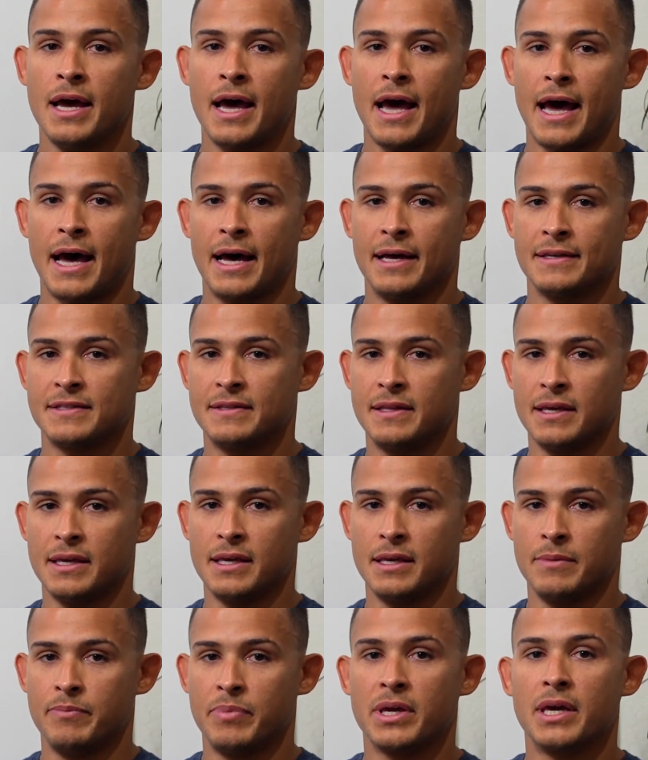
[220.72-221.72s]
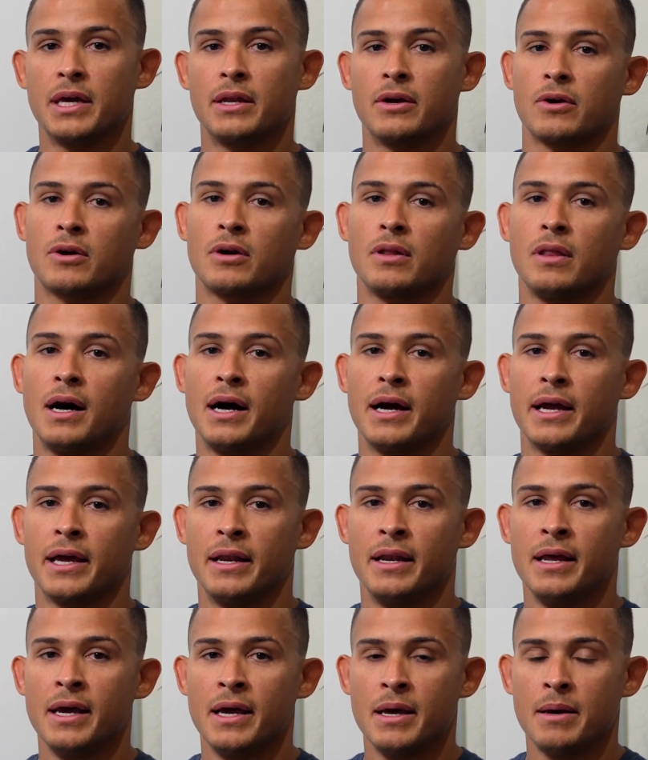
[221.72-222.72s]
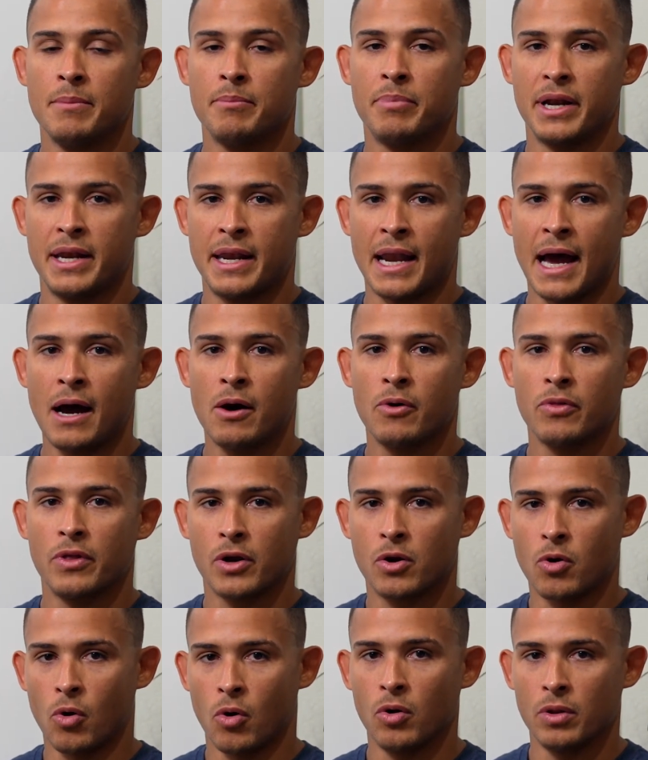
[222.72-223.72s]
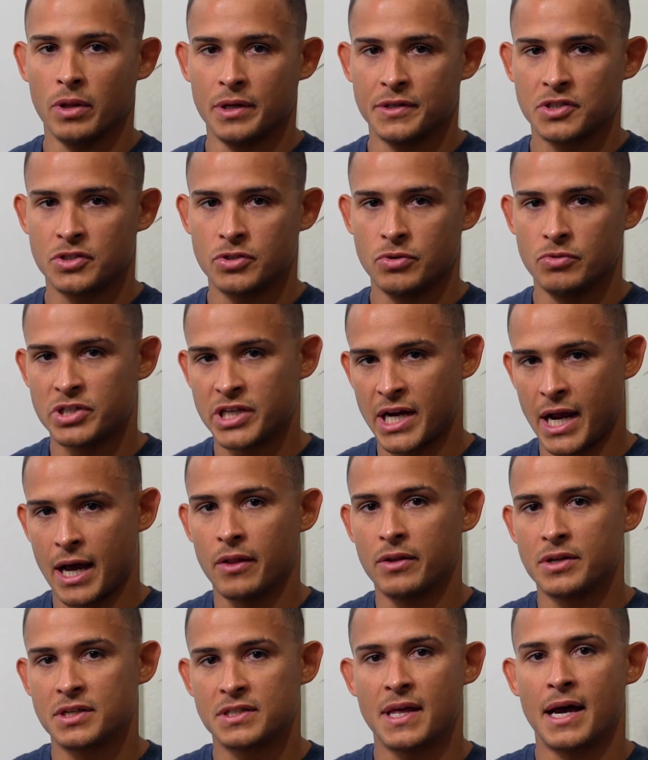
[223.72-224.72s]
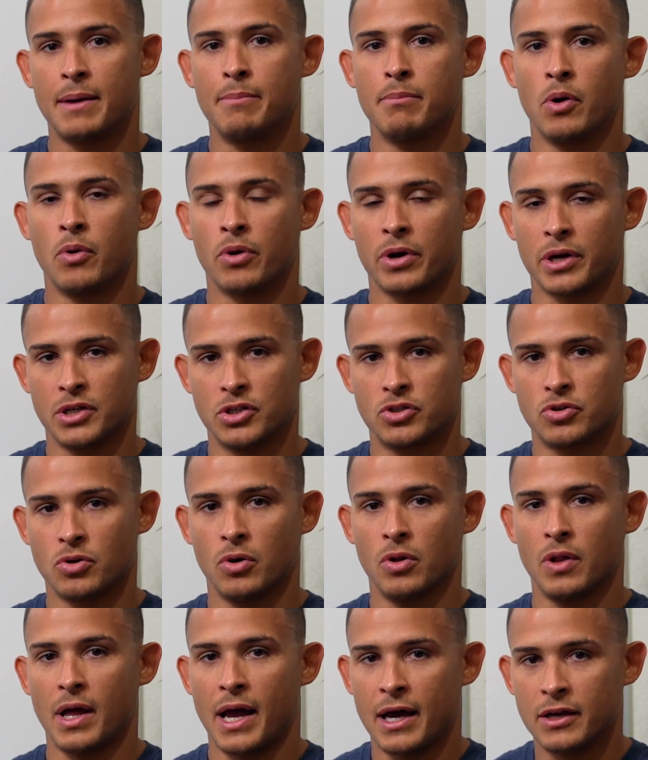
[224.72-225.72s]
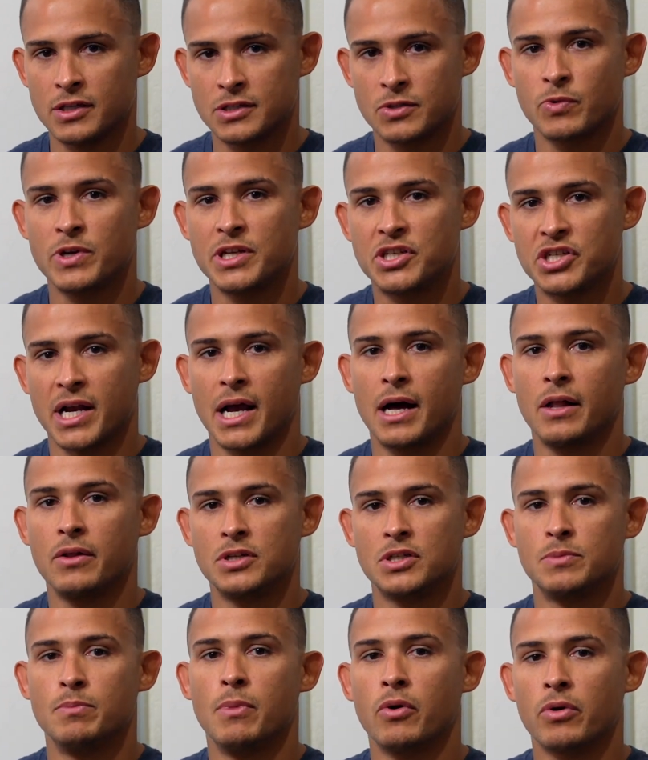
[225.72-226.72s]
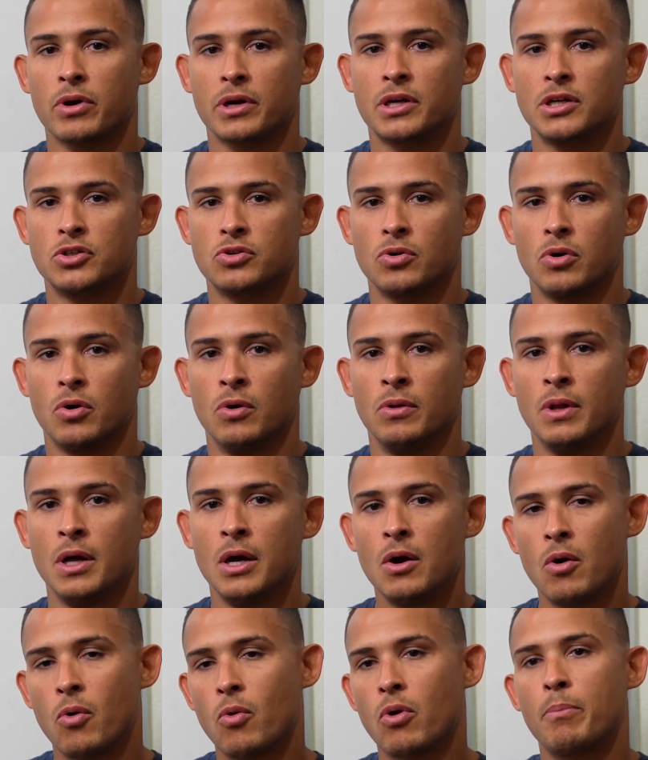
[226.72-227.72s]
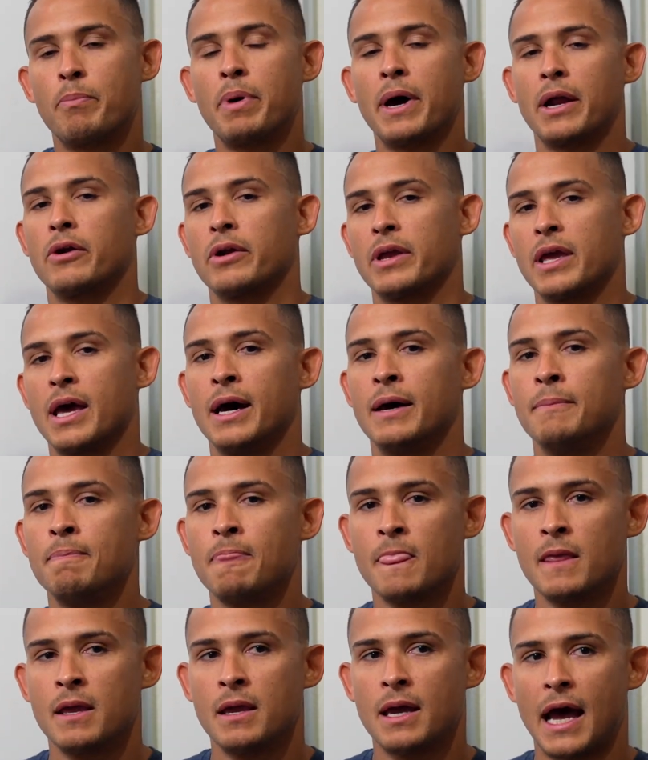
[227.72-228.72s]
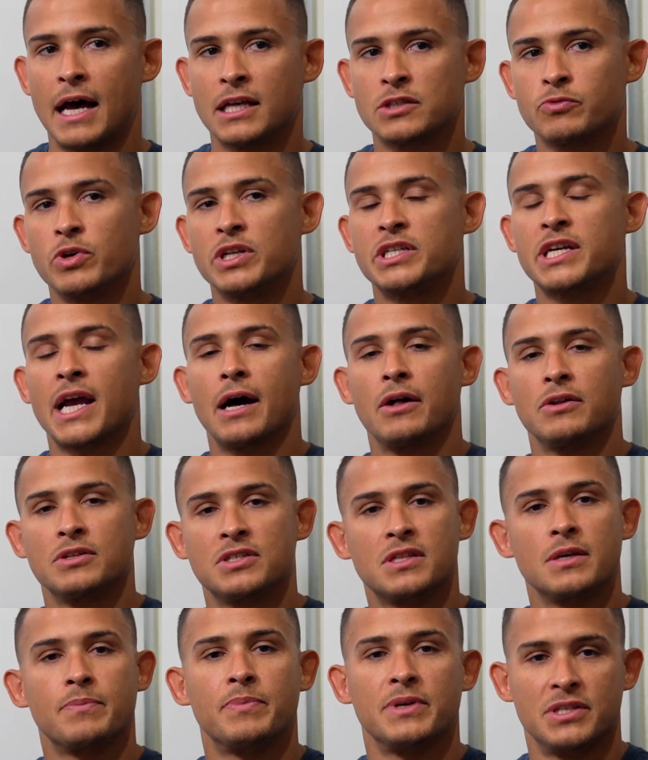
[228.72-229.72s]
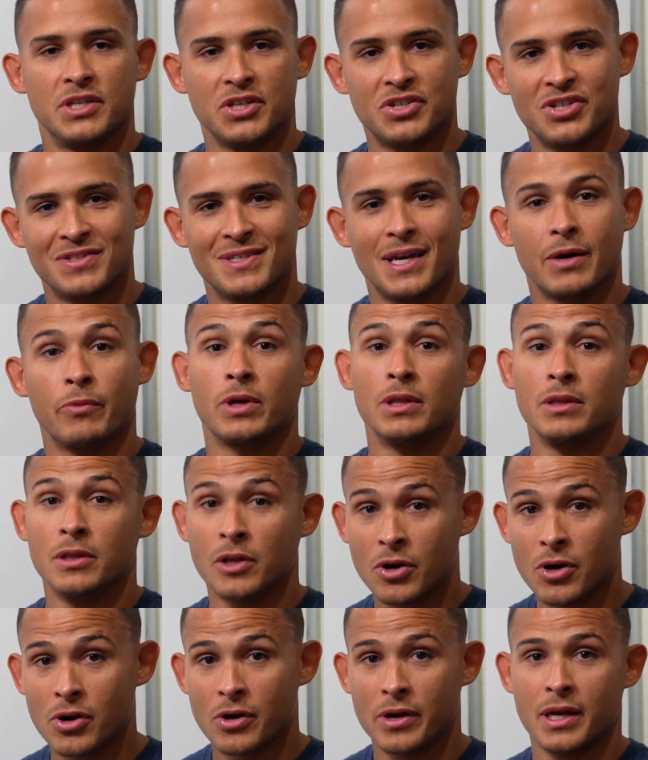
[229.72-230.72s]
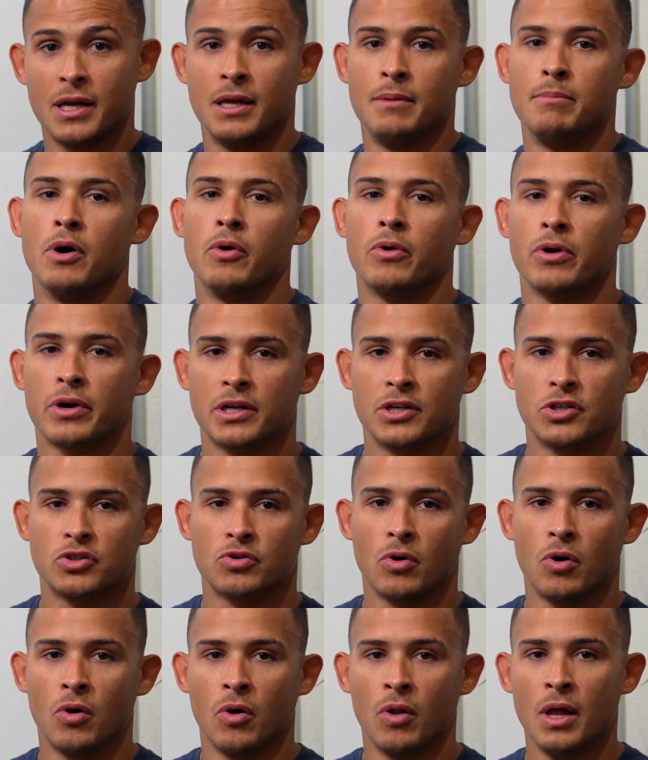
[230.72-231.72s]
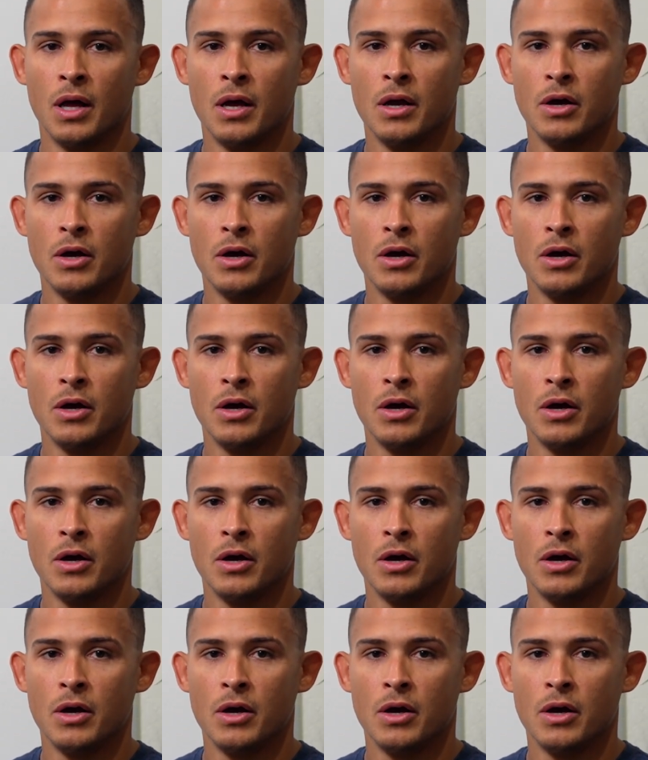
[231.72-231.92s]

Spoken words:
as the beginner client, but now the goal is to challenge that motor control. As we challenge motor control, or better yet, as we challenge the positions that we learned in motor control,